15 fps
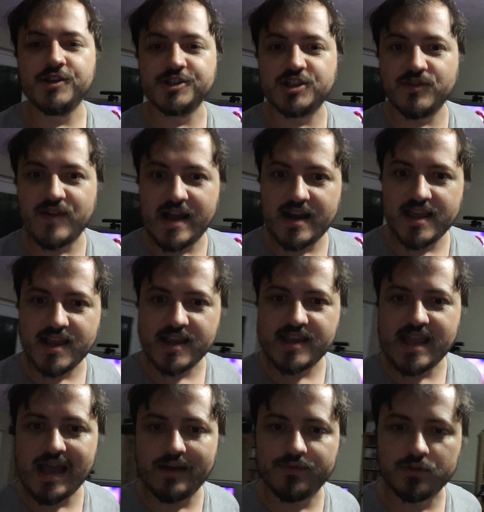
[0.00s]
the Chevalier
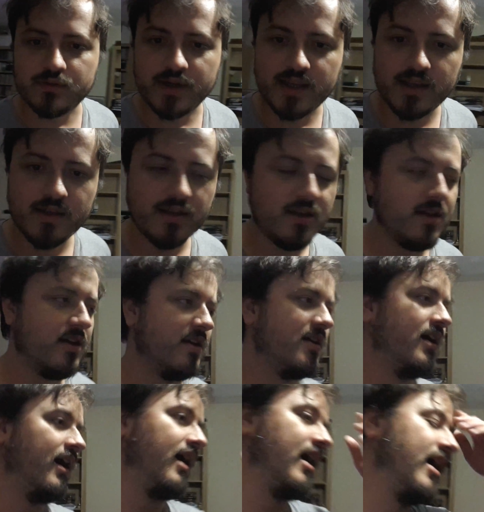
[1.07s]
cavalry
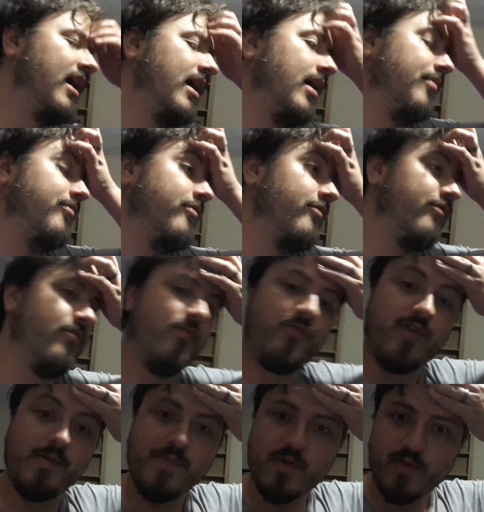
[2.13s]

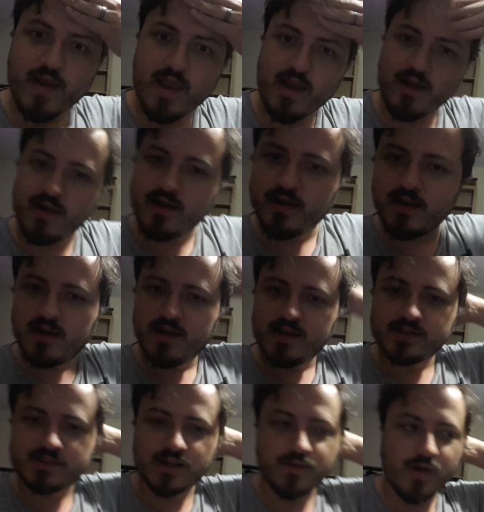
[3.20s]
from the rear.
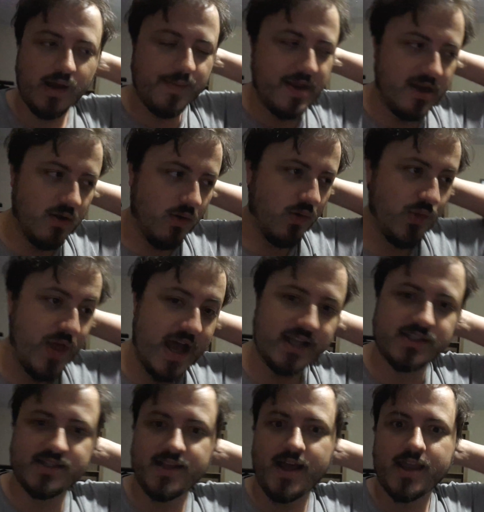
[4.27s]
So, I mean, all
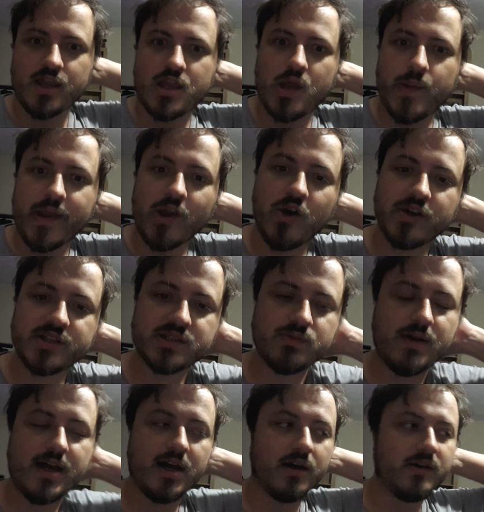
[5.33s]
that's like going on as
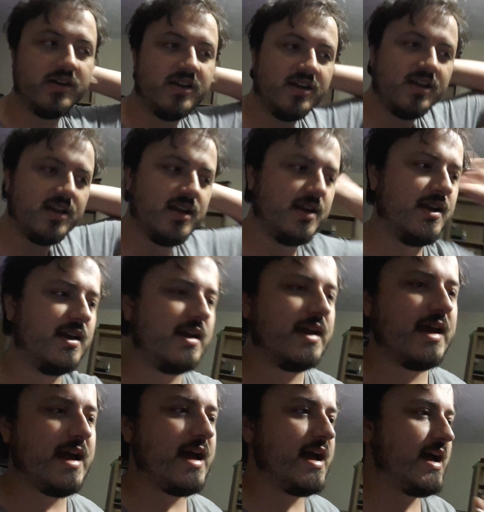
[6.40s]
well.
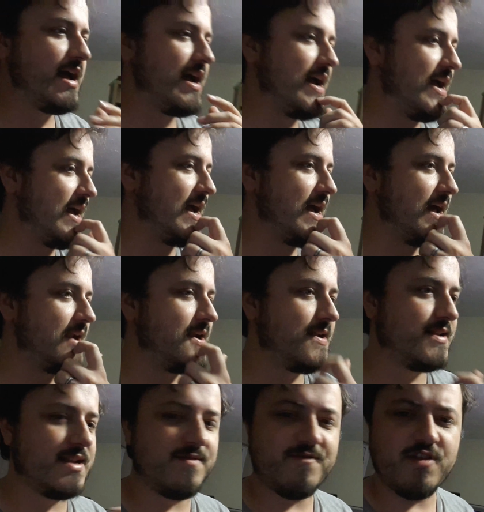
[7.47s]
And
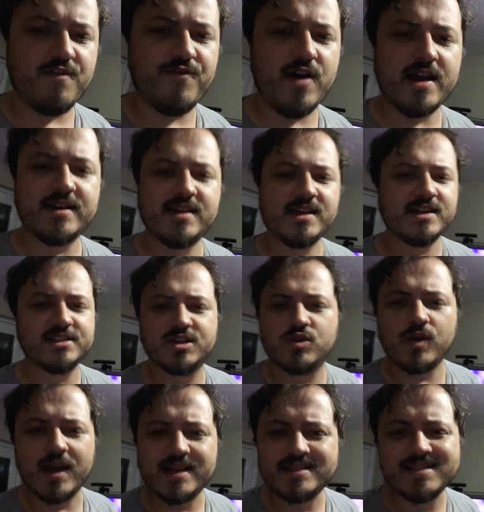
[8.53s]
the fighting is
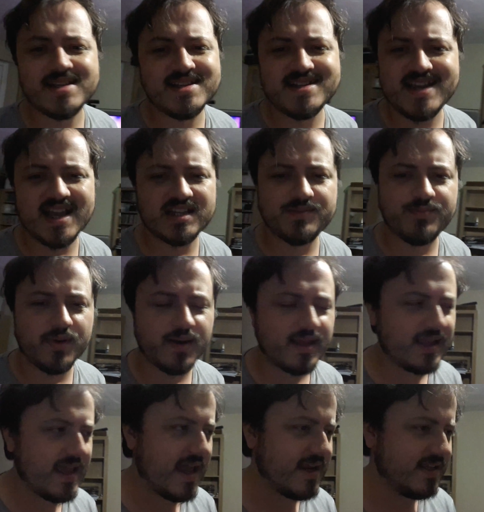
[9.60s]
crazy and desperate
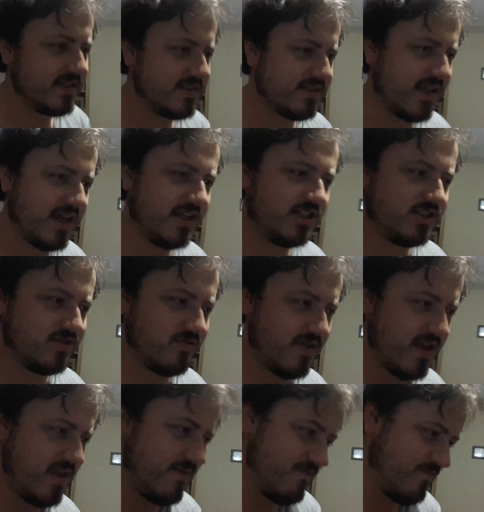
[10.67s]
again in Stage
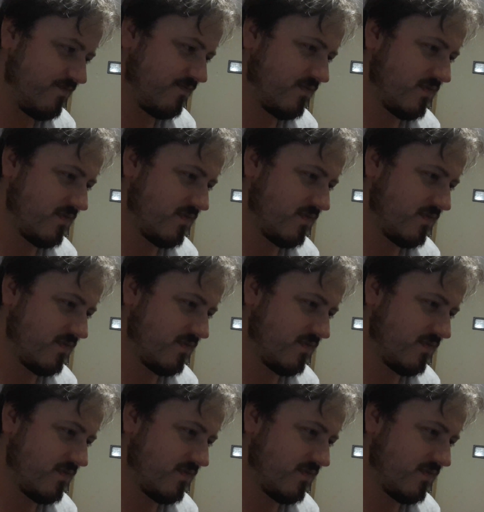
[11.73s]
3.